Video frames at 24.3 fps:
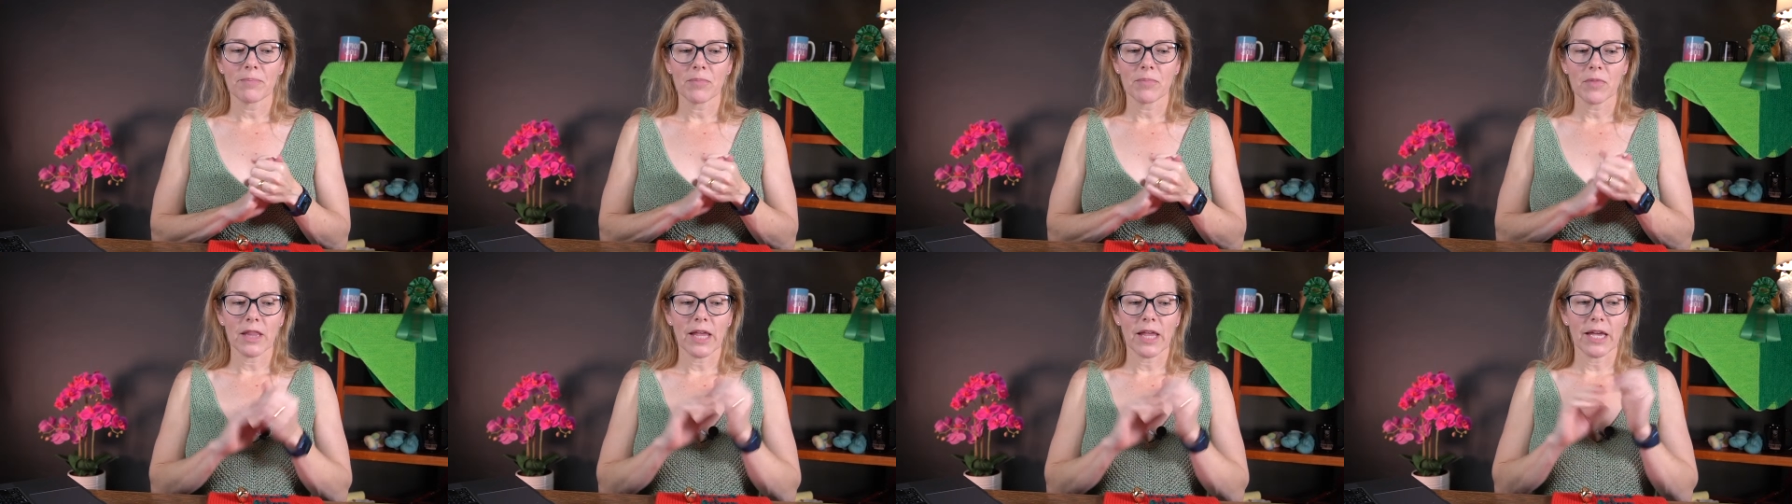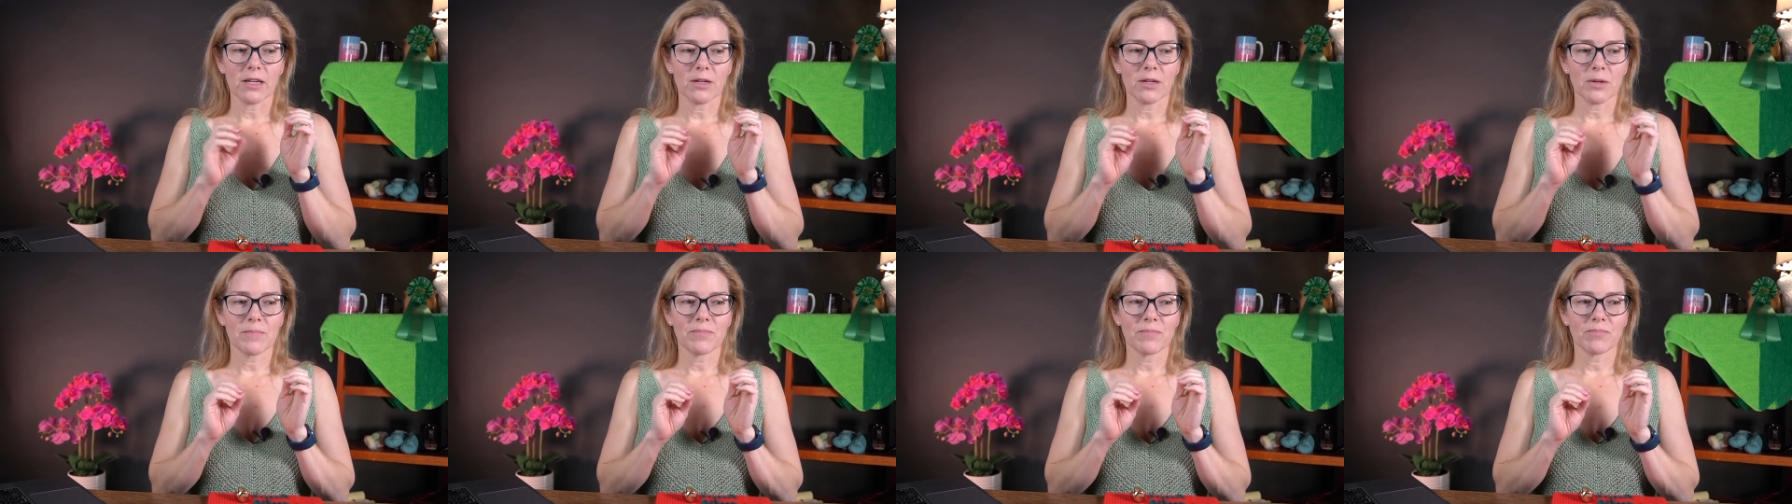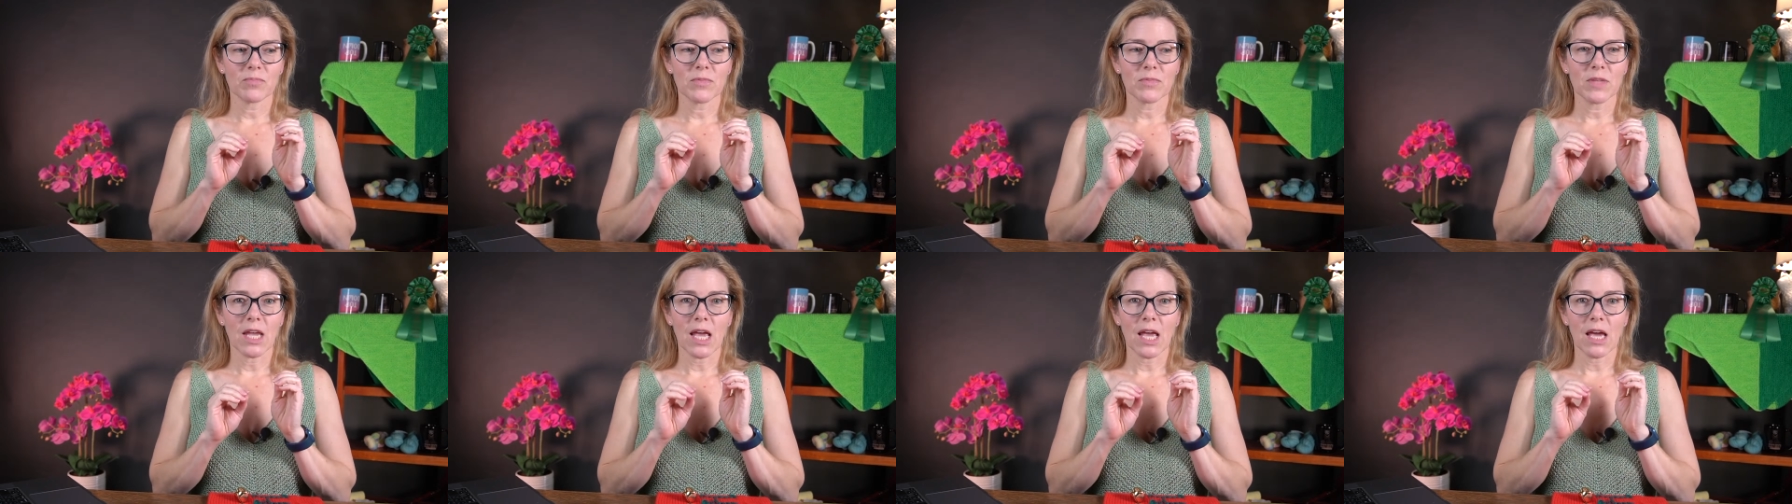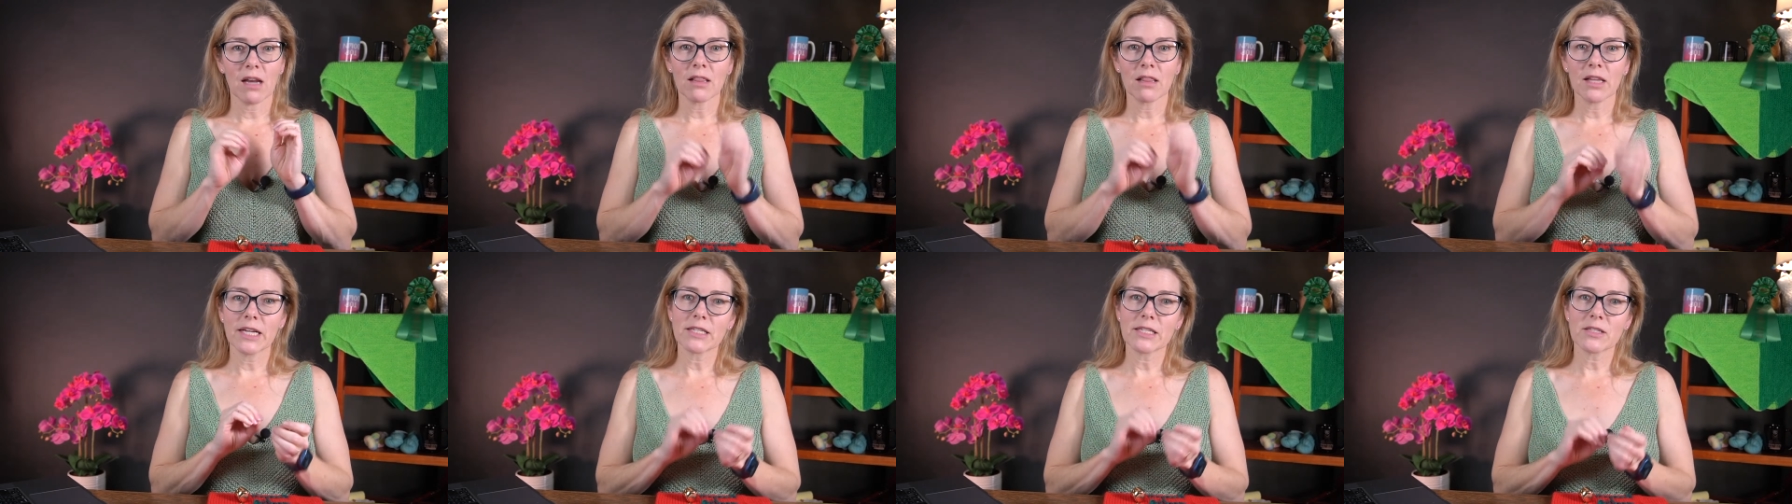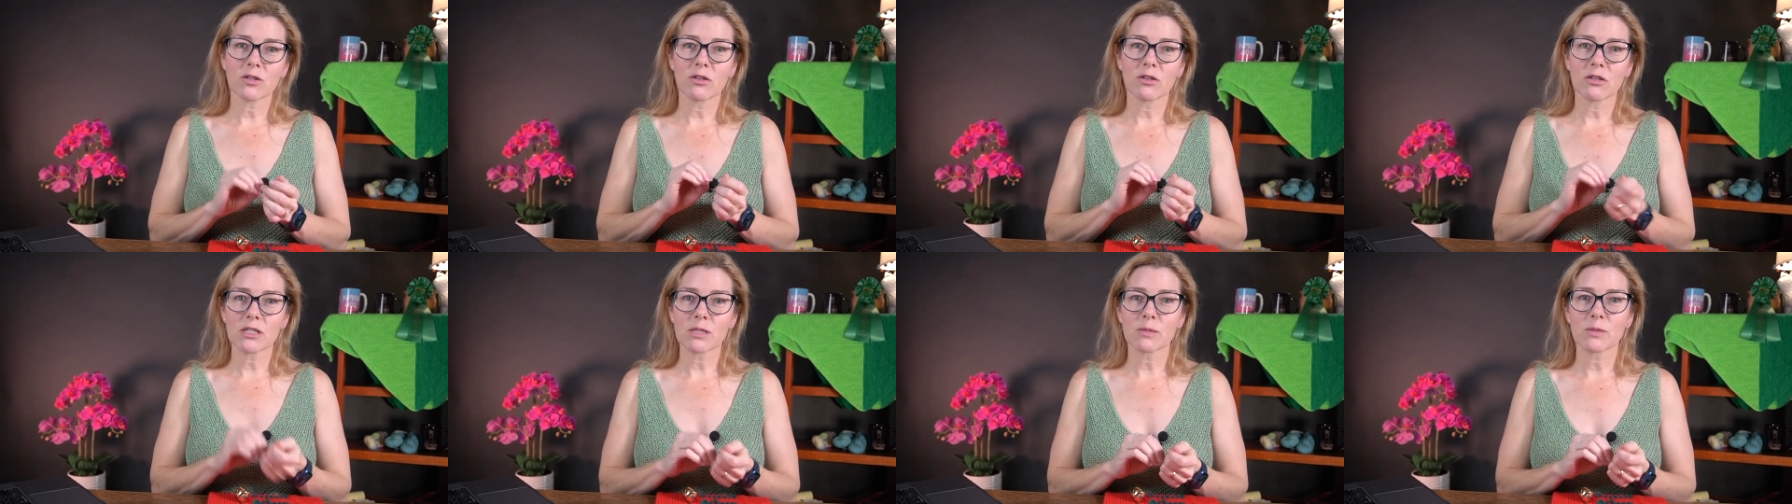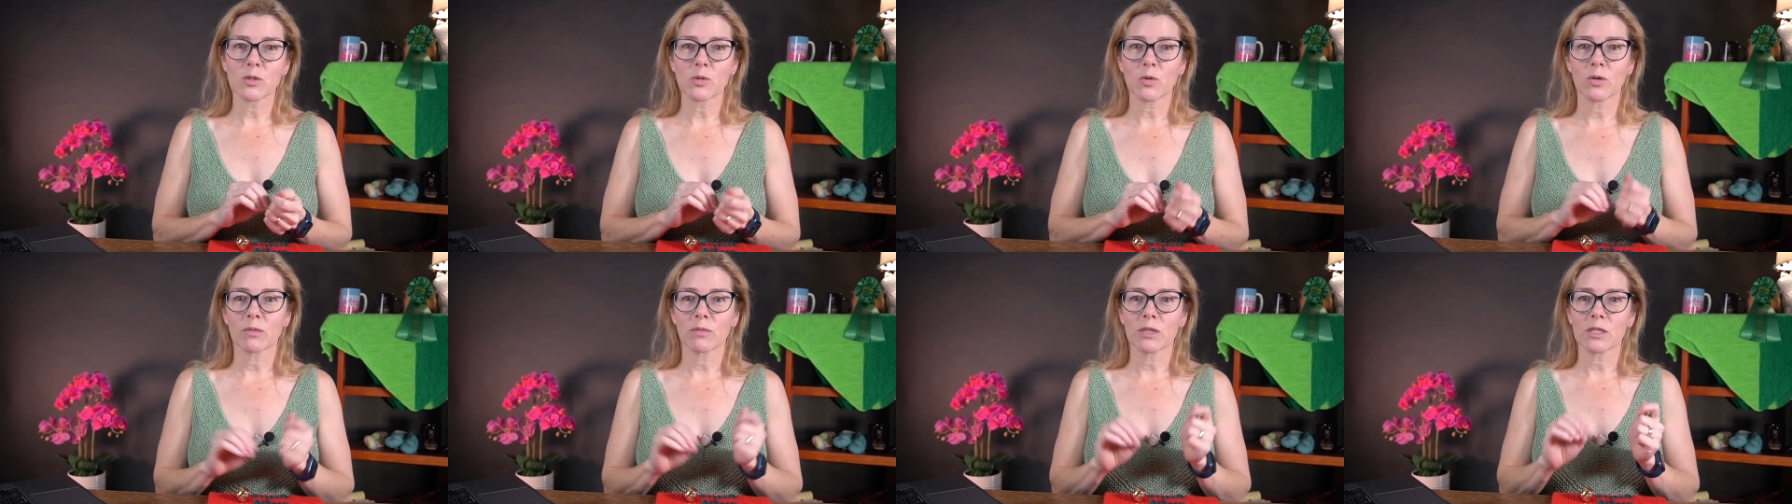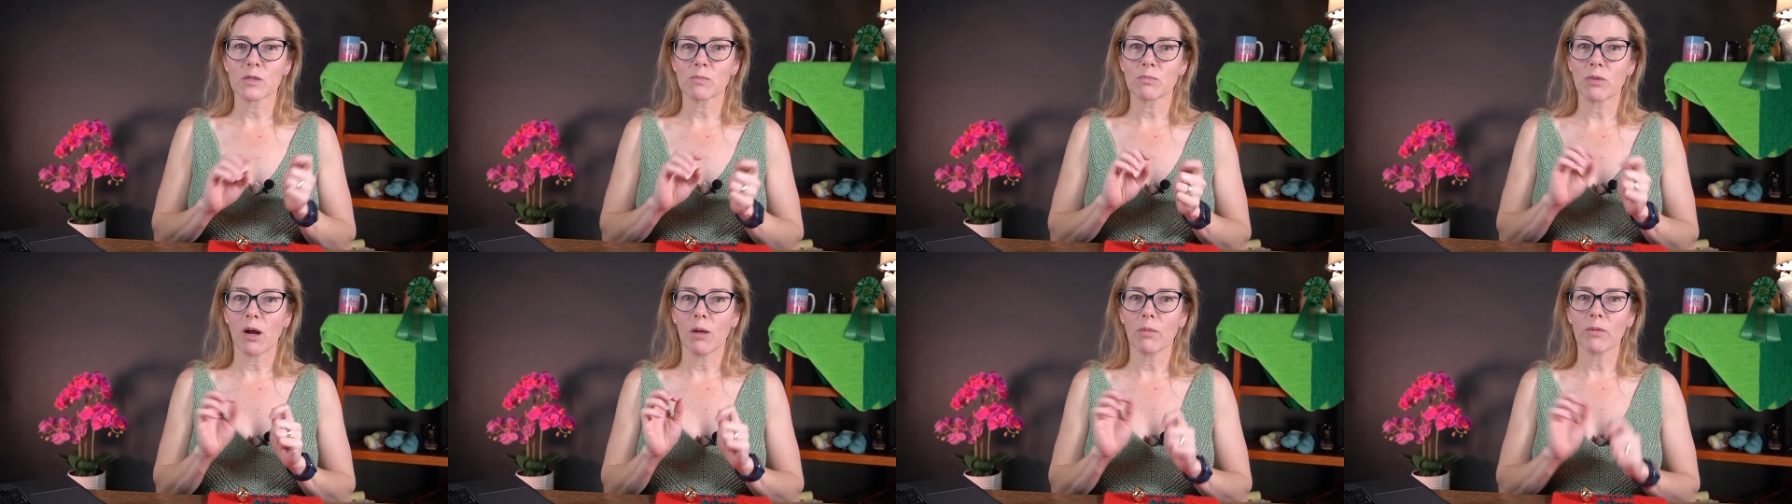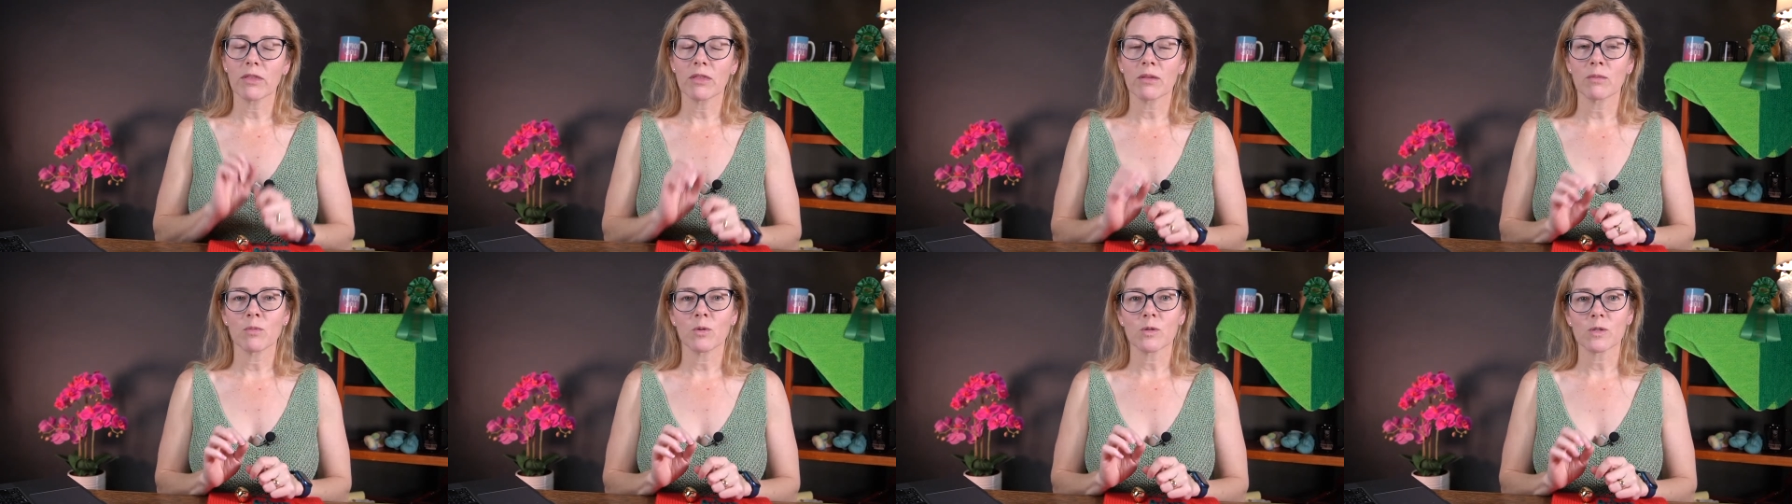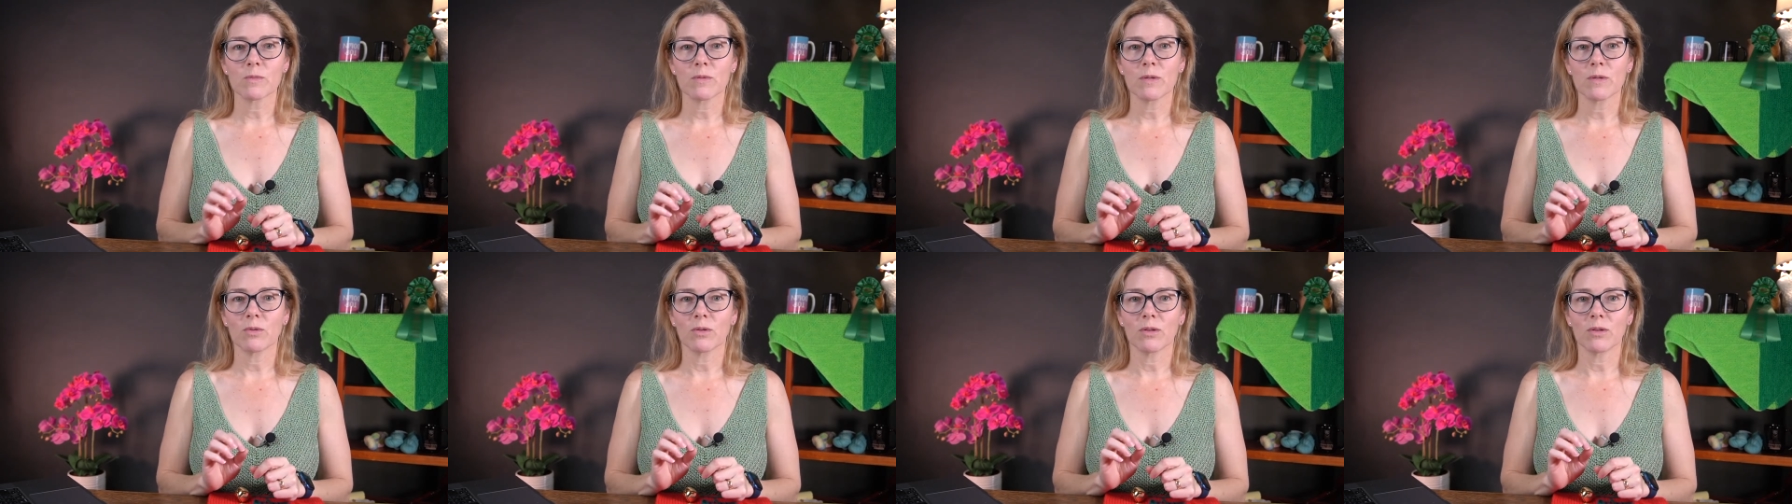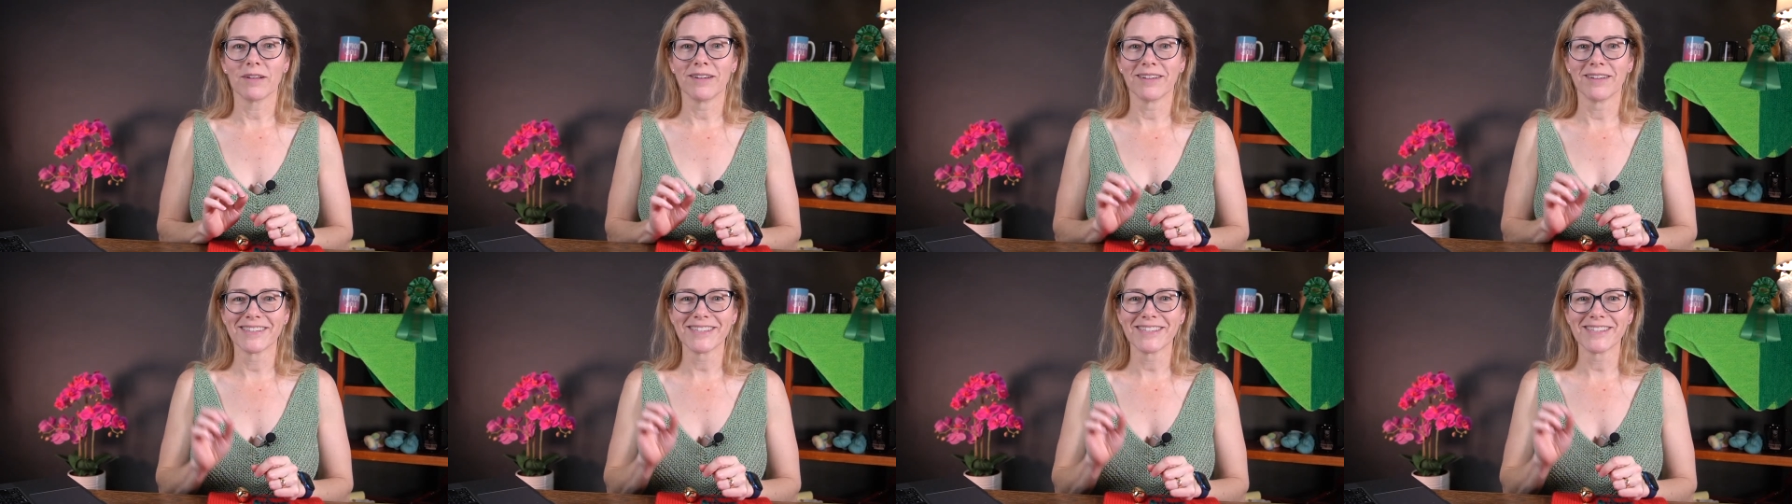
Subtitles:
like, analyzing Christmas ornaments probably than most people.